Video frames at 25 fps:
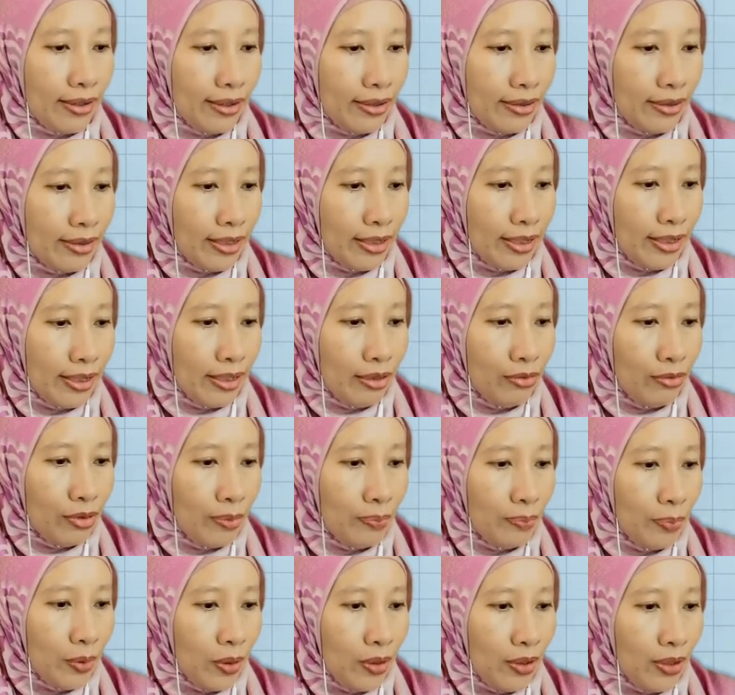Then we
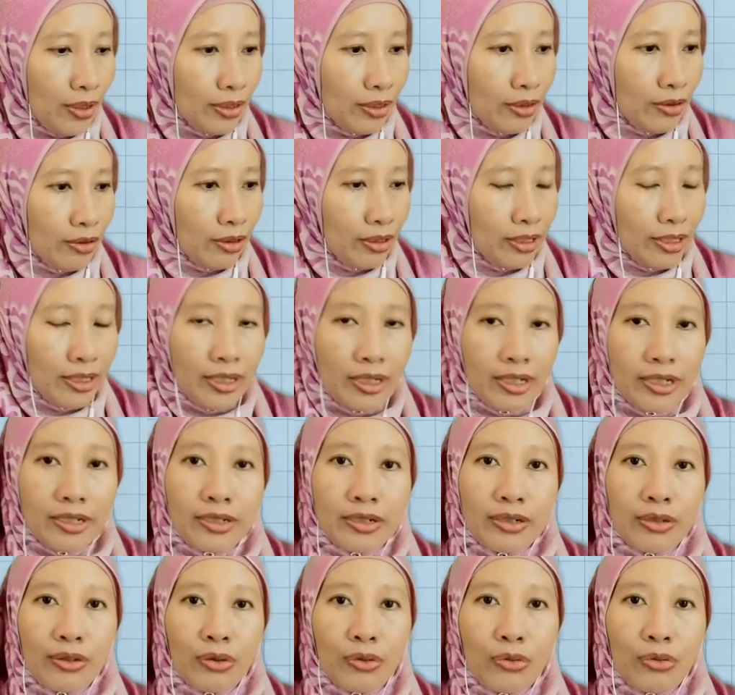plot coordinate
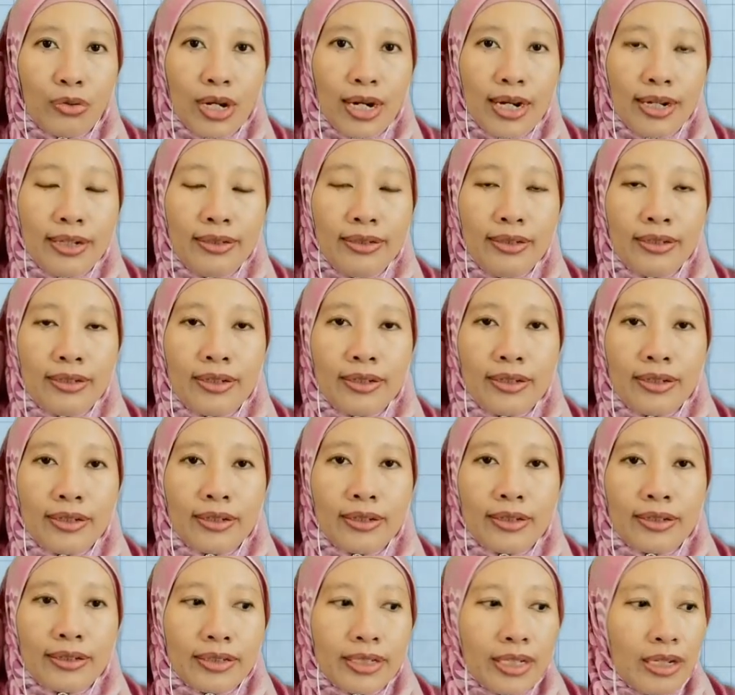0, 1.
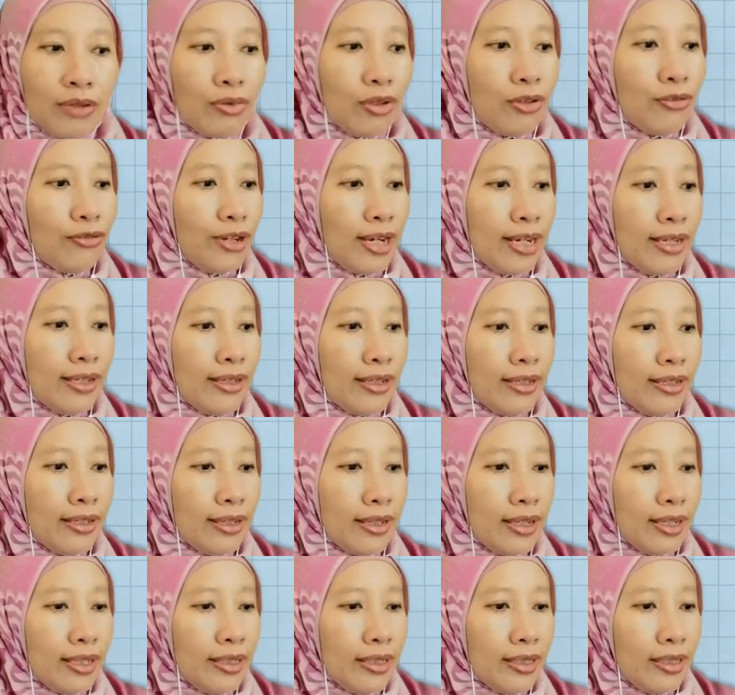Then we find
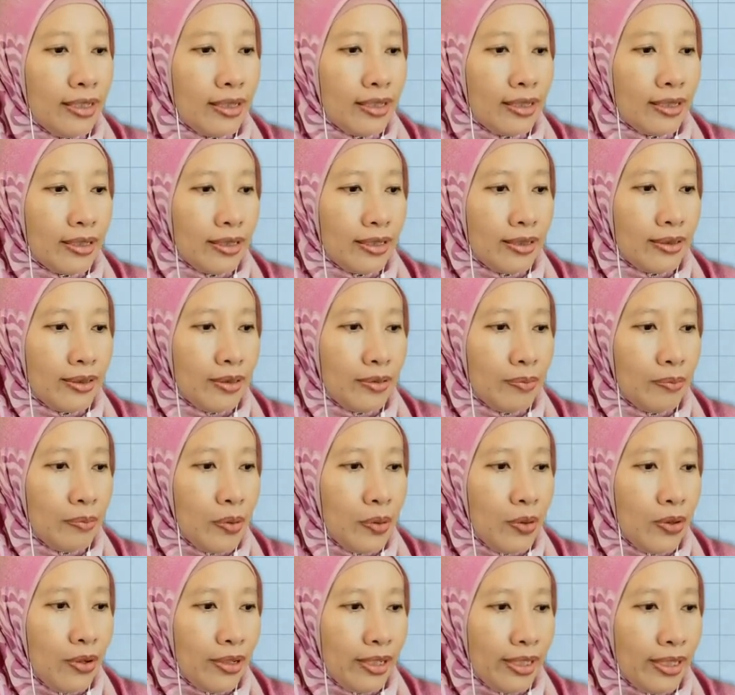another
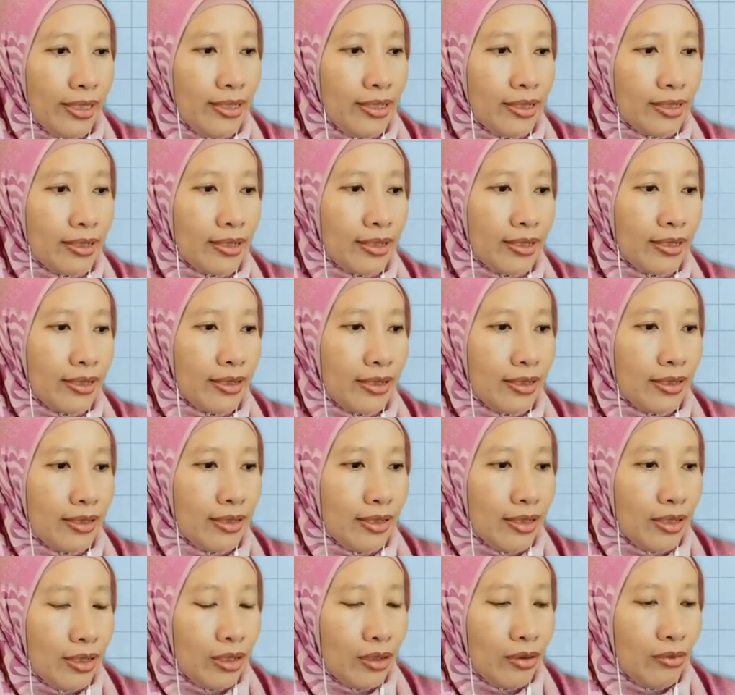point.
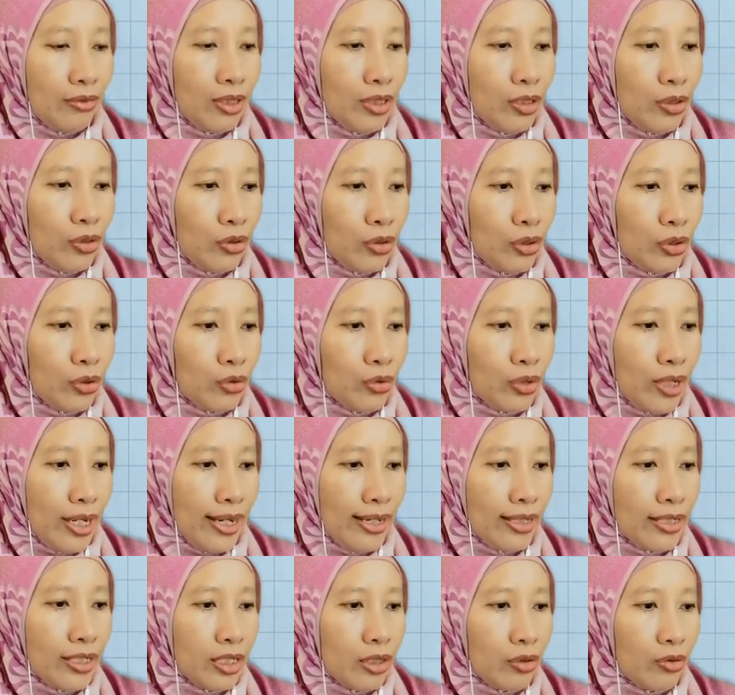We choose
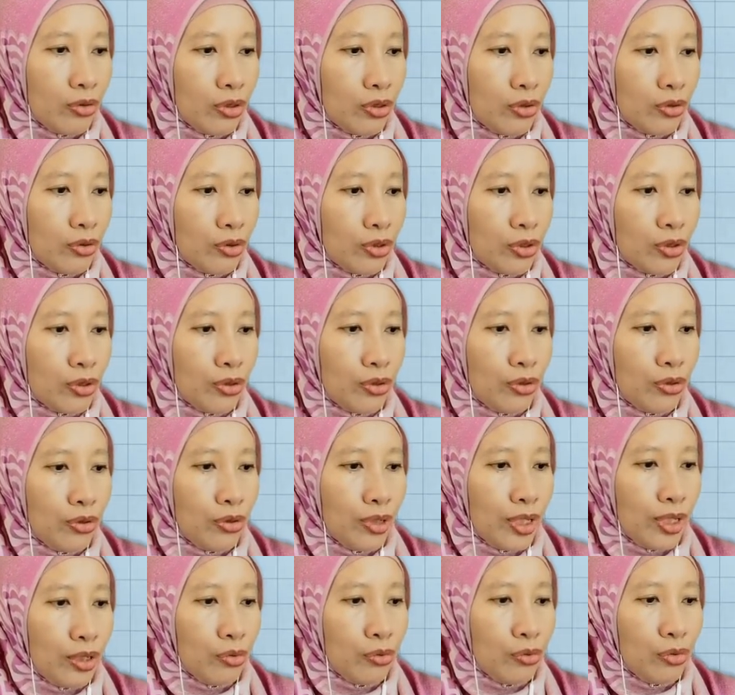x equals to 2
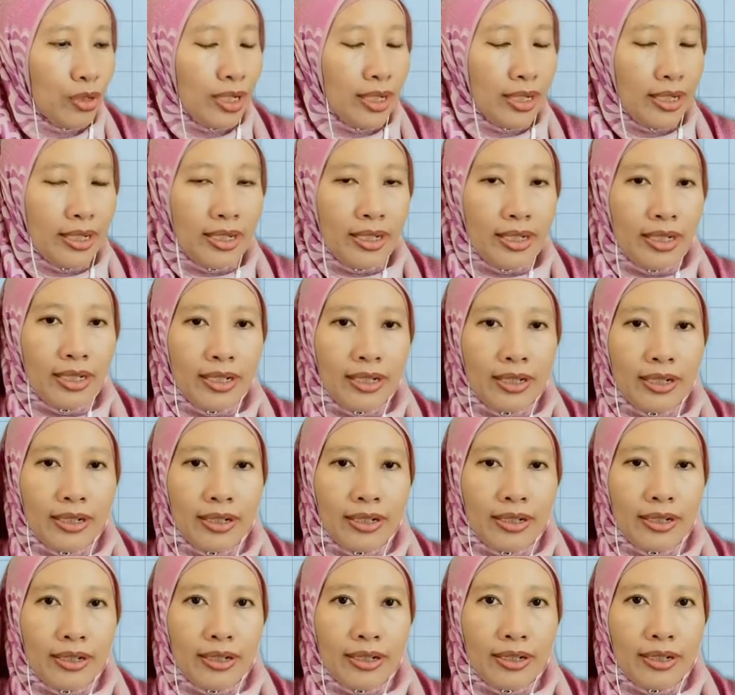and y
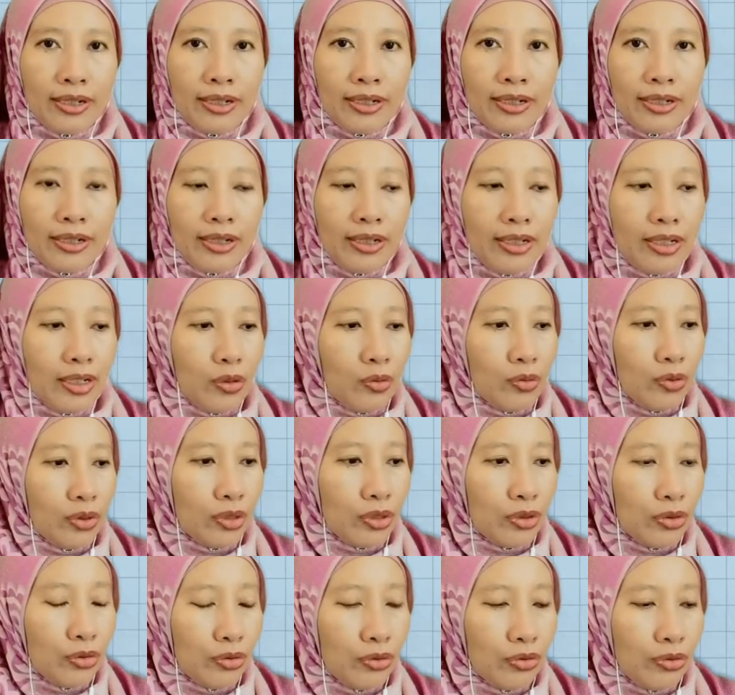equals
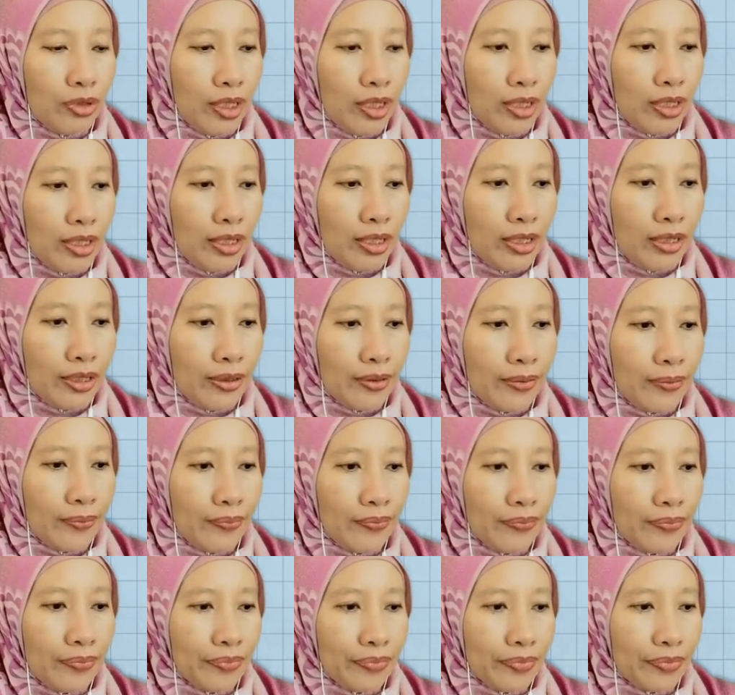to 3.
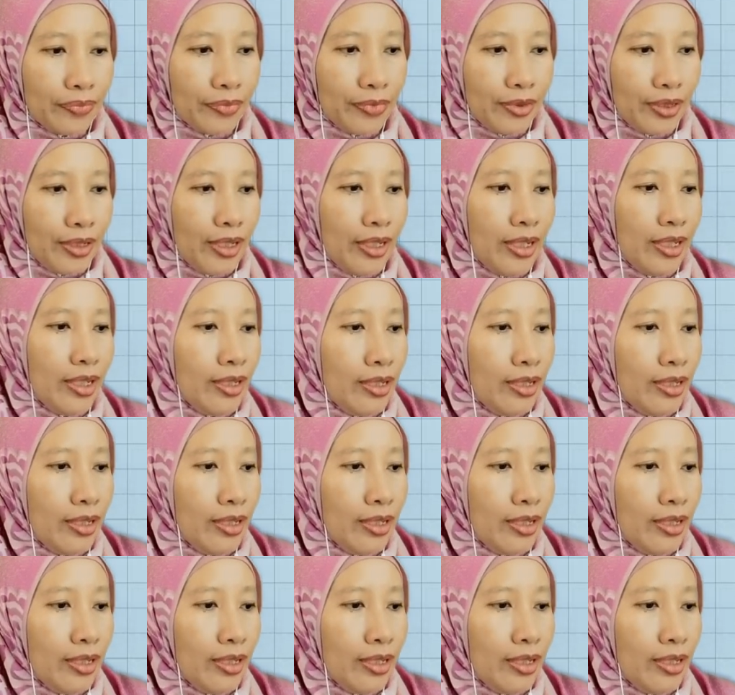Okay.